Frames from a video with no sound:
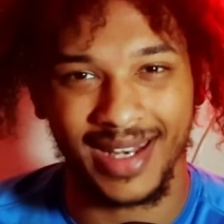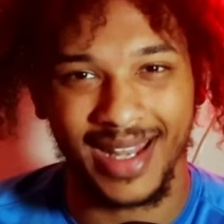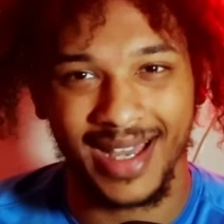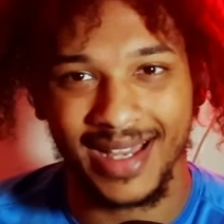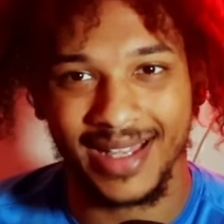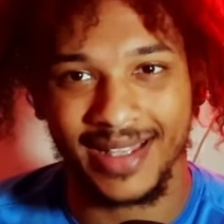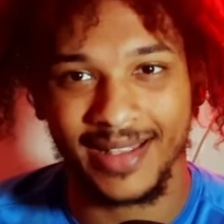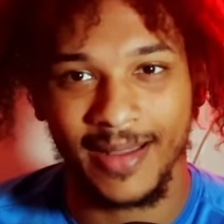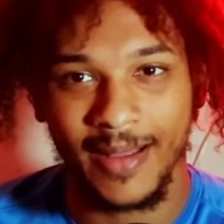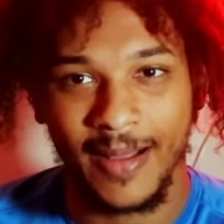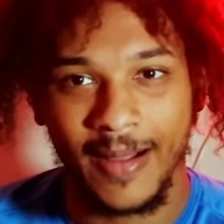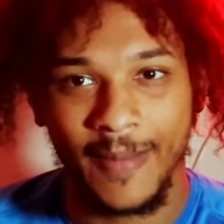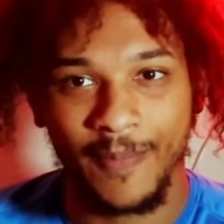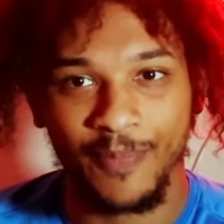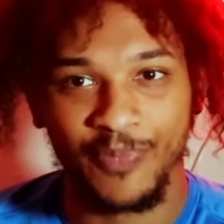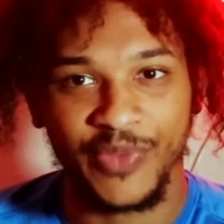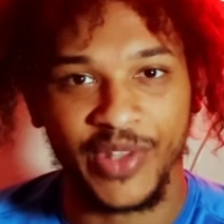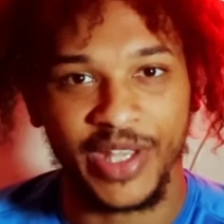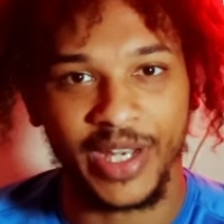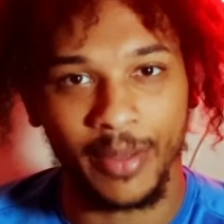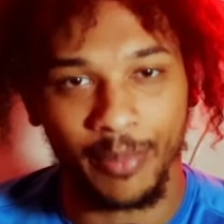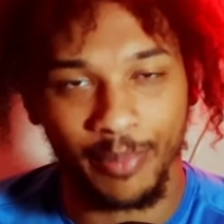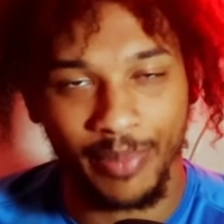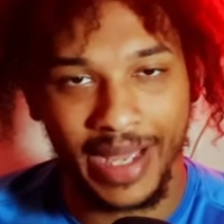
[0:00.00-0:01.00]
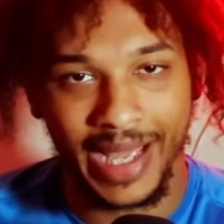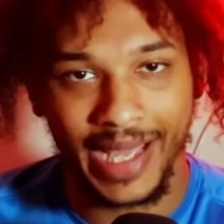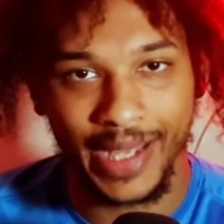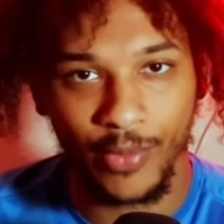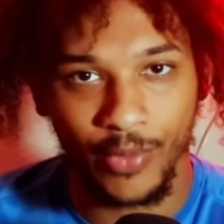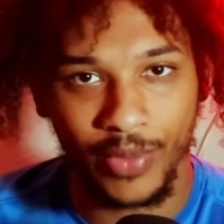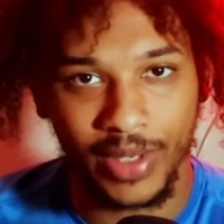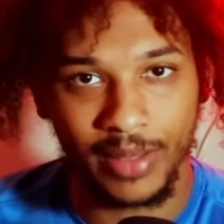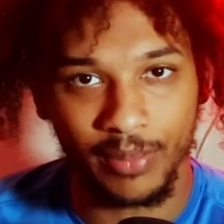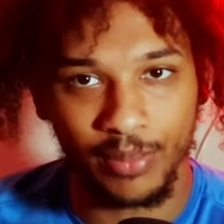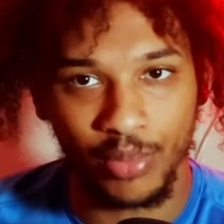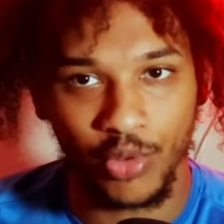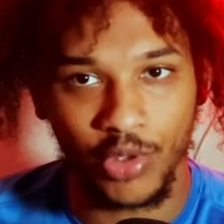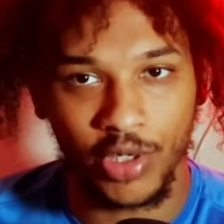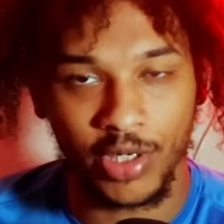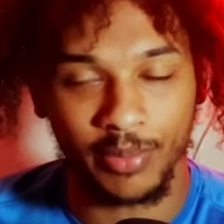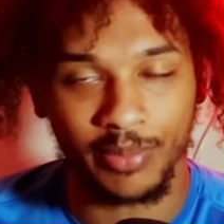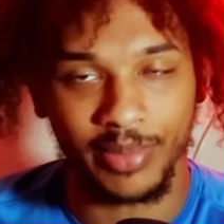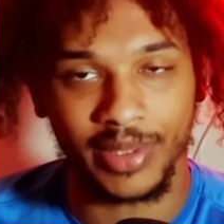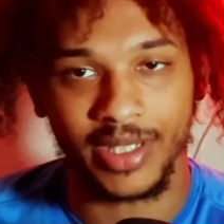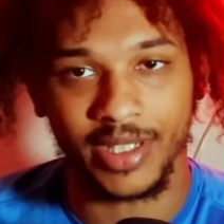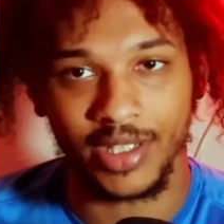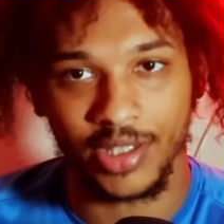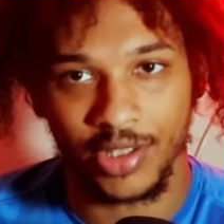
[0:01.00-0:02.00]
Not in a bad way boring,
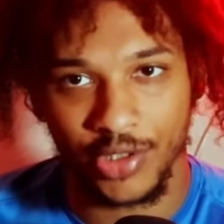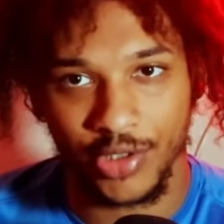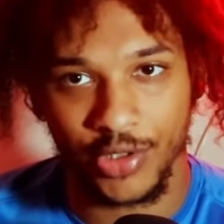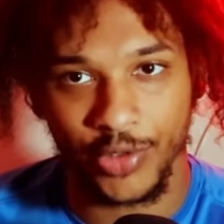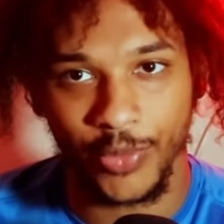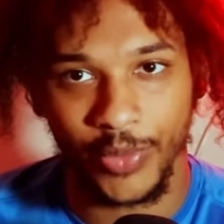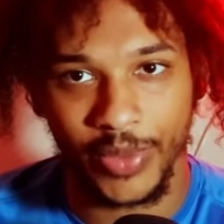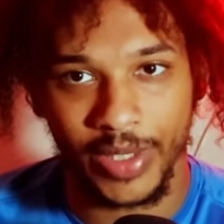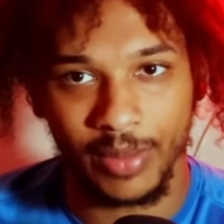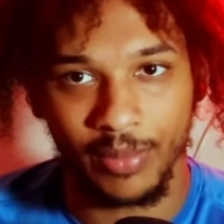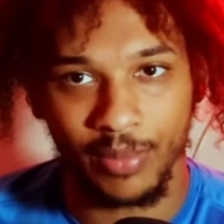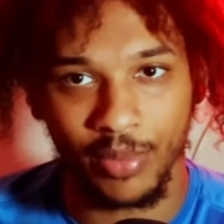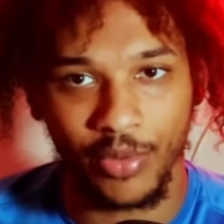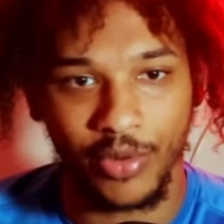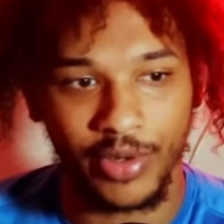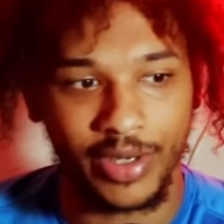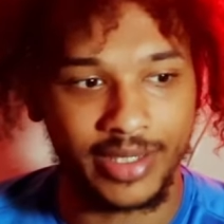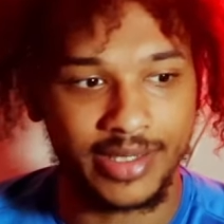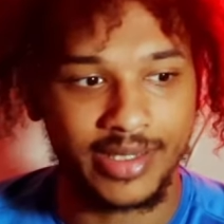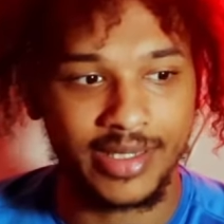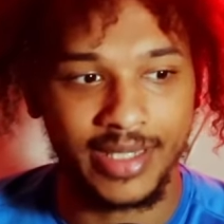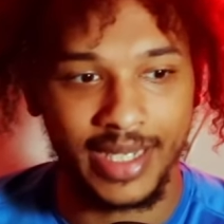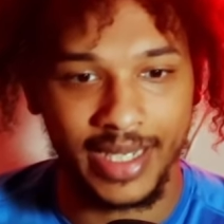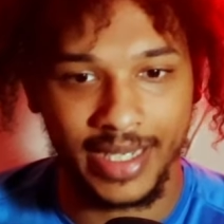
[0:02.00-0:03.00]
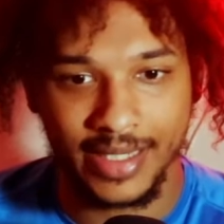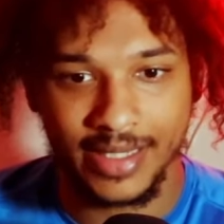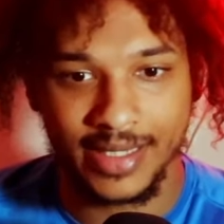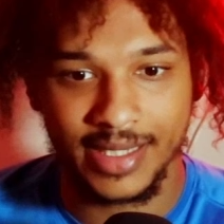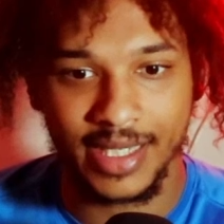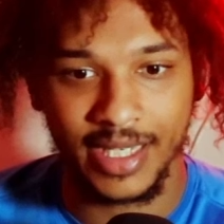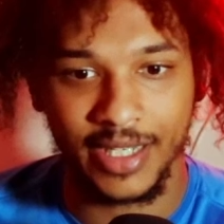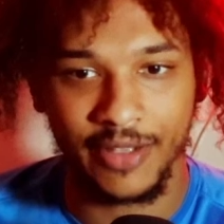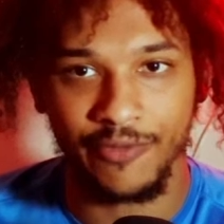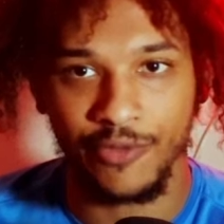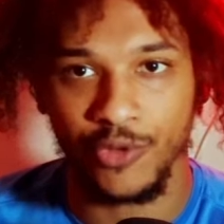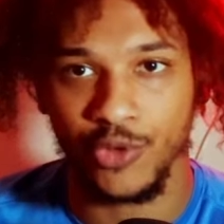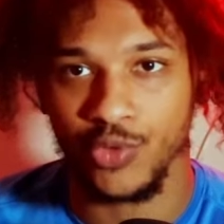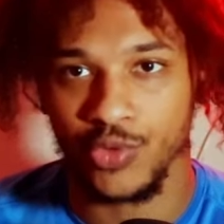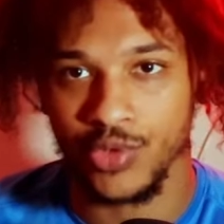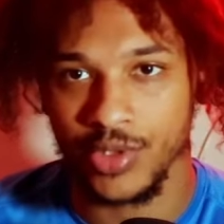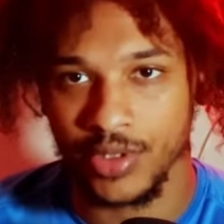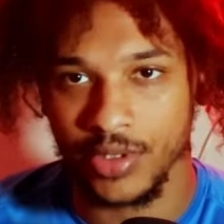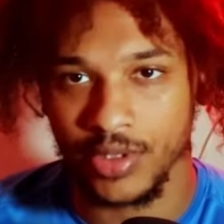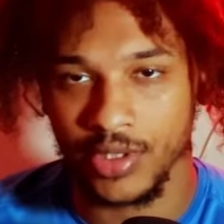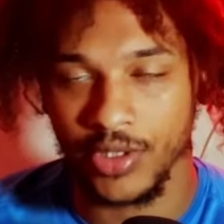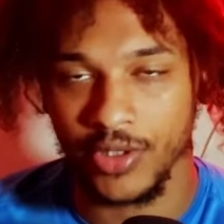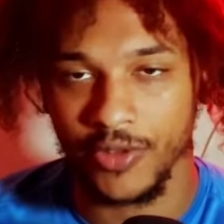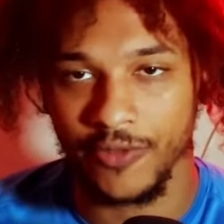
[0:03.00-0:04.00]
but a good way boring. Staying safe,
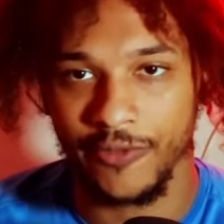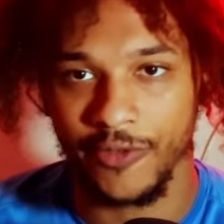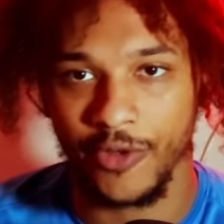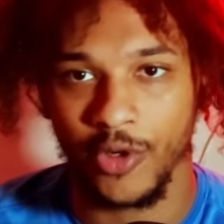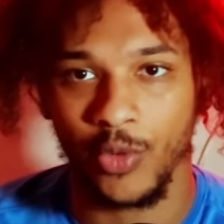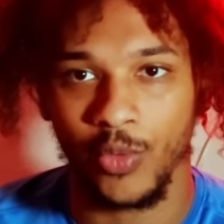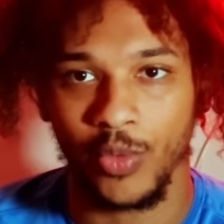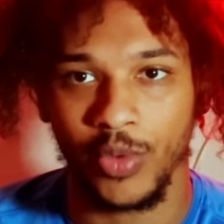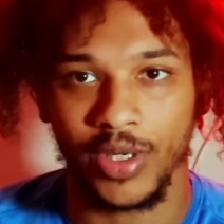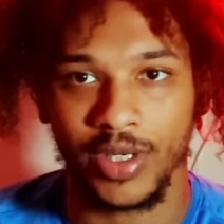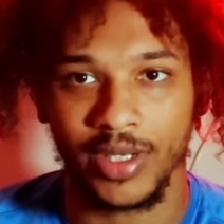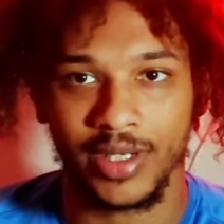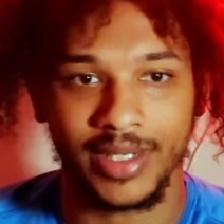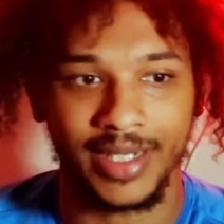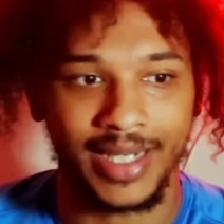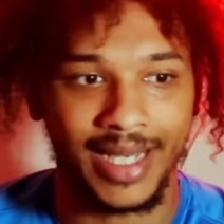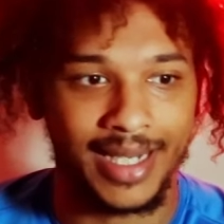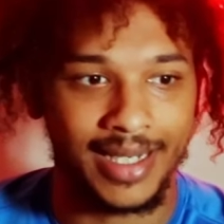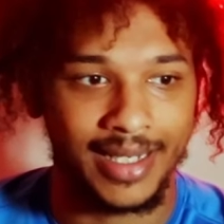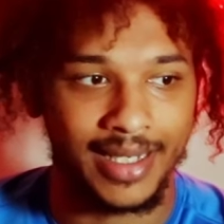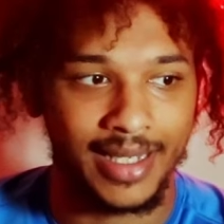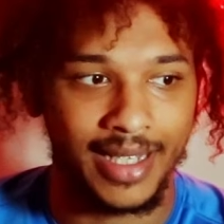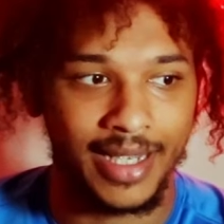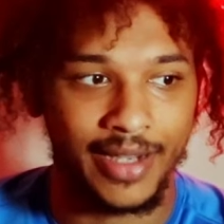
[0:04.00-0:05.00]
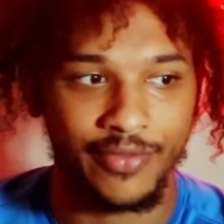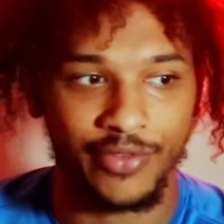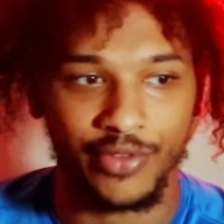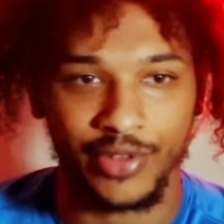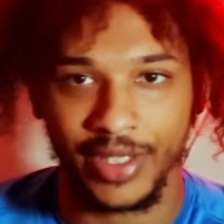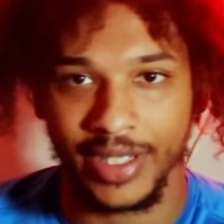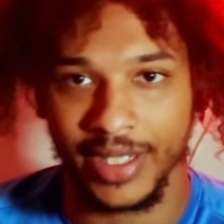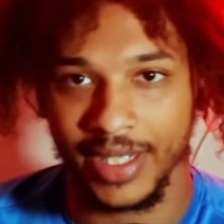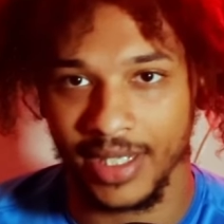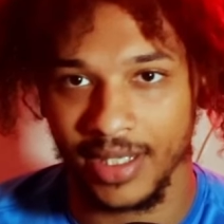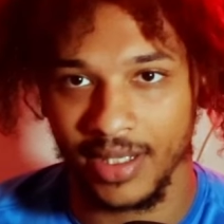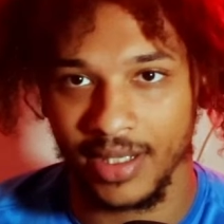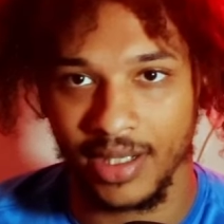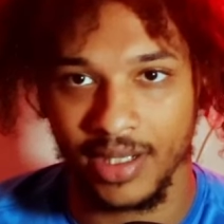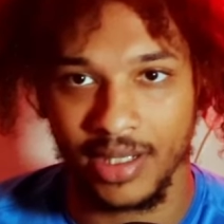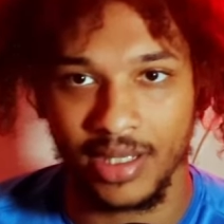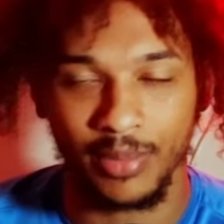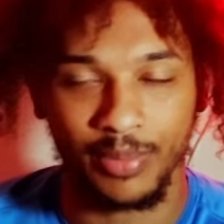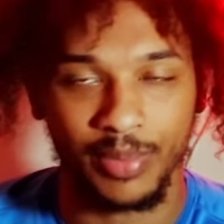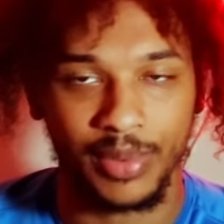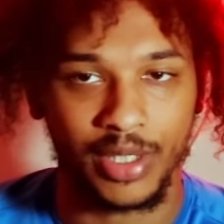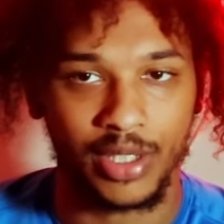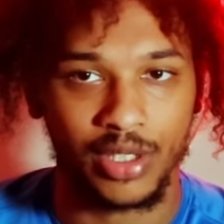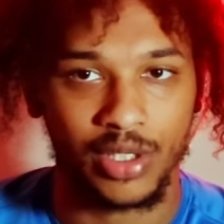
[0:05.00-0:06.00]
using good footwork, not ever getting caught
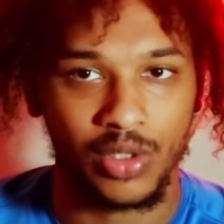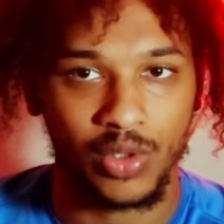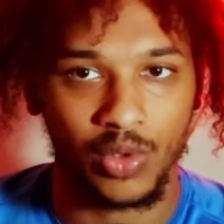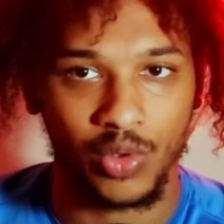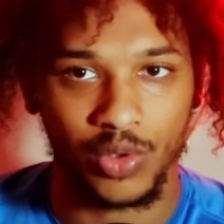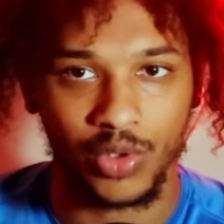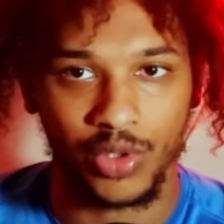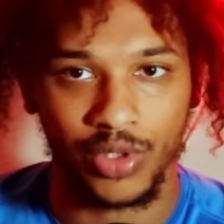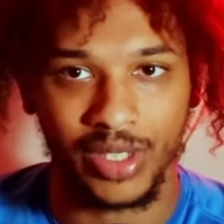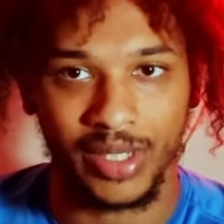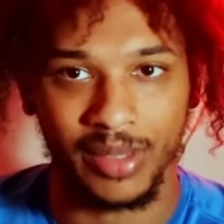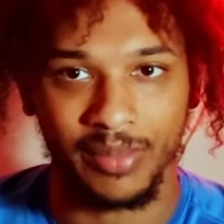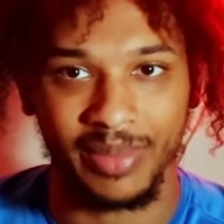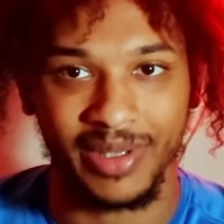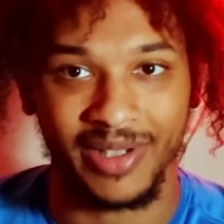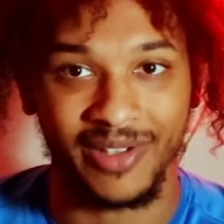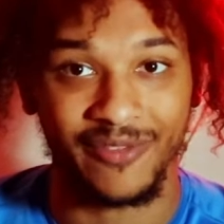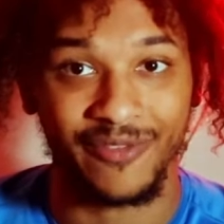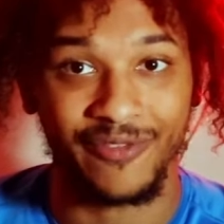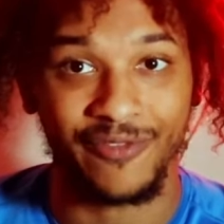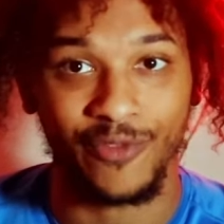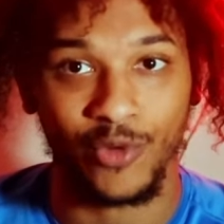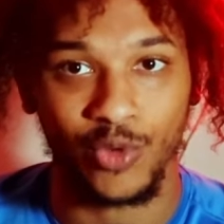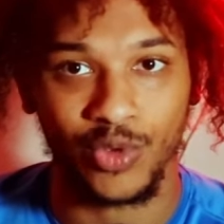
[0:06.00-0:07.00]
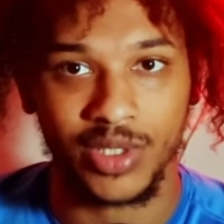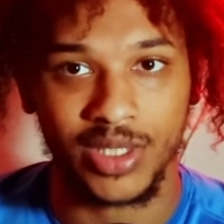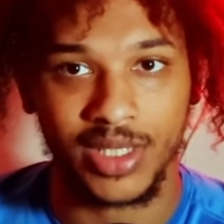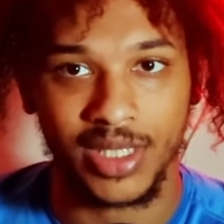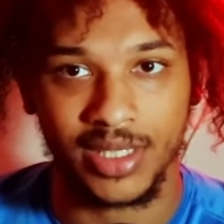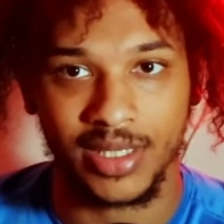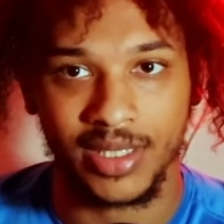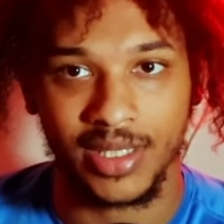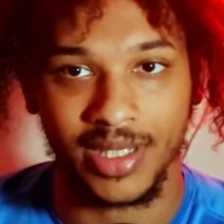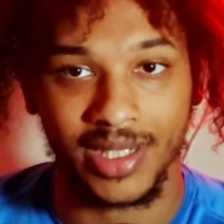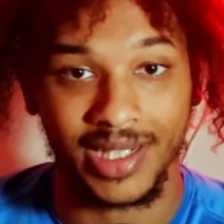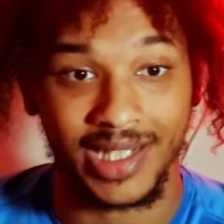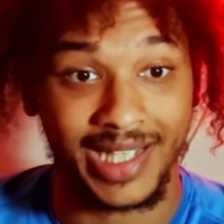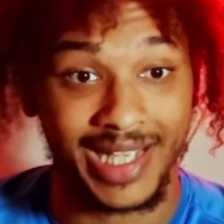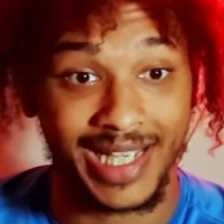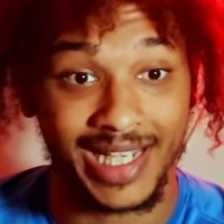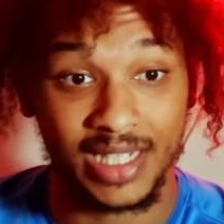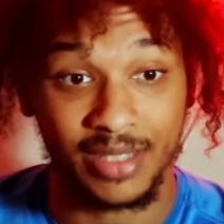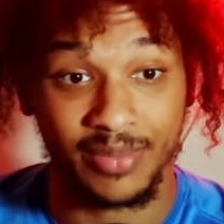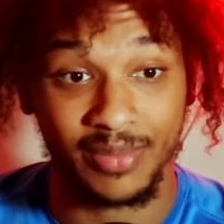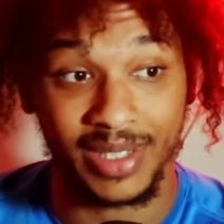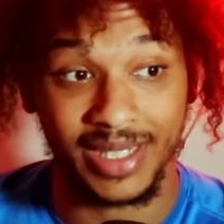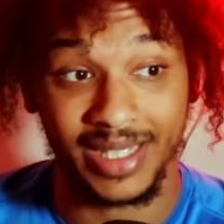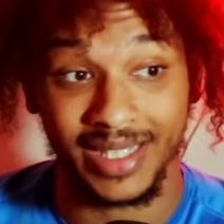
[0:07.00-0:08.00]
up in a corner and being forced into
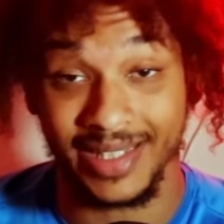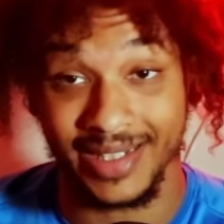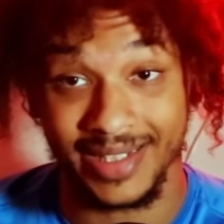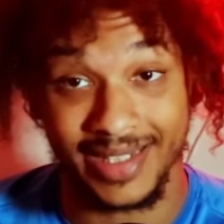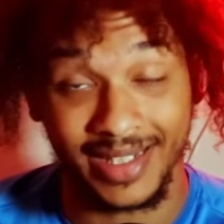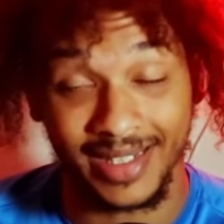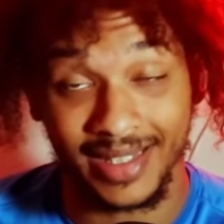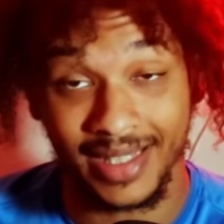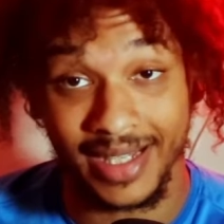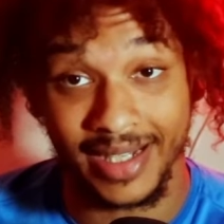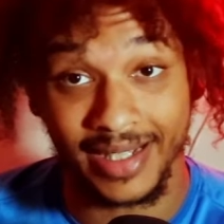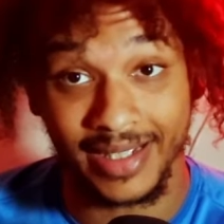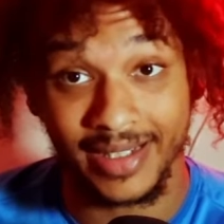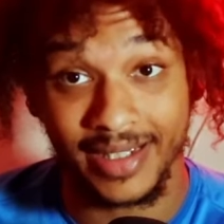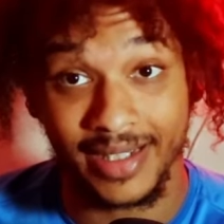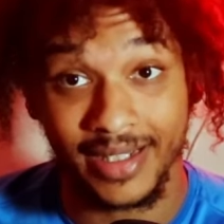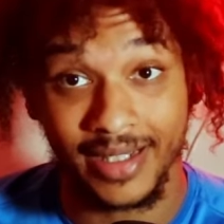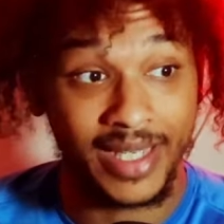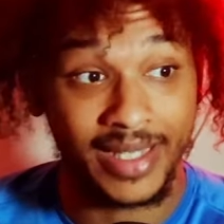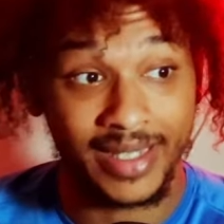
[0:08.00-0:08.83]
engagement he didn't like.